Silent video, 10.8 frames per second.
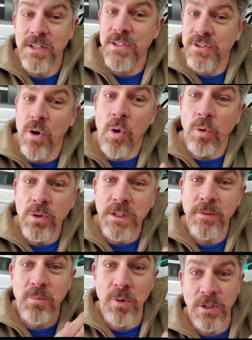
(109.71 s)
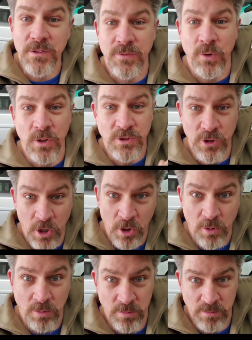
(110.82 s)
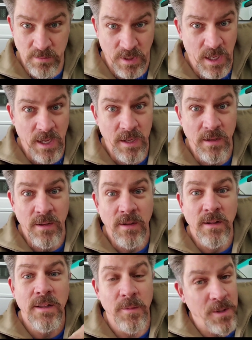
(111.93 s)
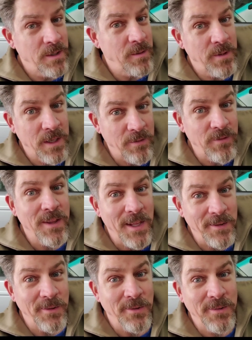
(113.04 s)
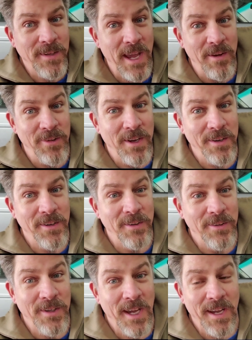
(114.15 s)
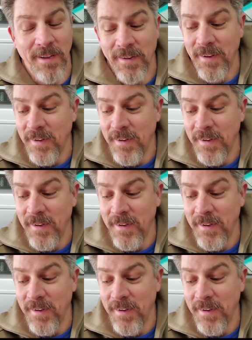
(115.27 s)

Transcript: This only works for tow, okay? Let me give you that little caveat here, okay?